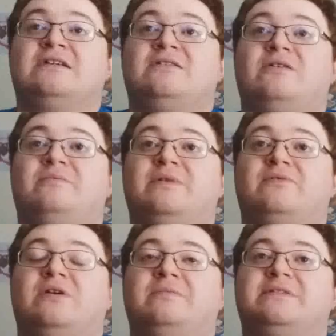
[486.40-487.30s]
Hopefully
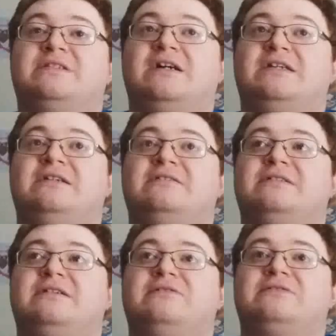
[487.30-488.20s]
Roman's not here
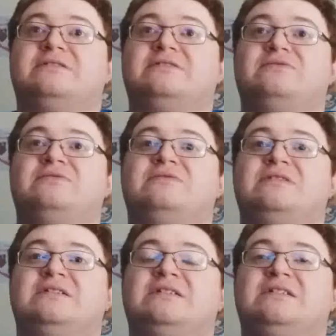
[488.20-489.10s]
though, so.
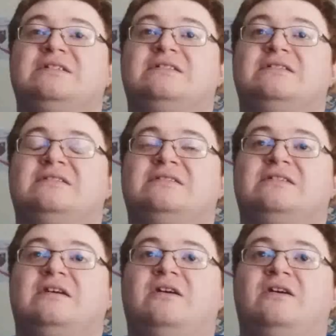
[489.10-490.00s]

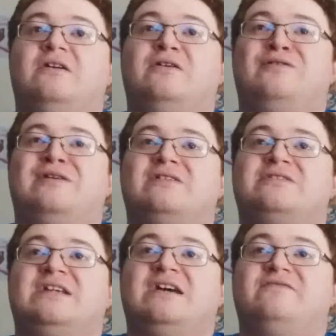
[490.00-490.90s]
Oh, here's
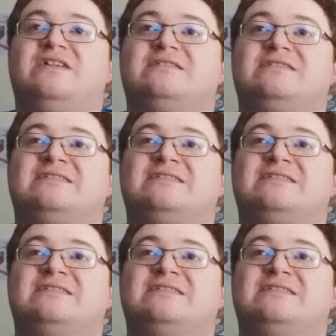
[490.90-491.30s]
Kevin.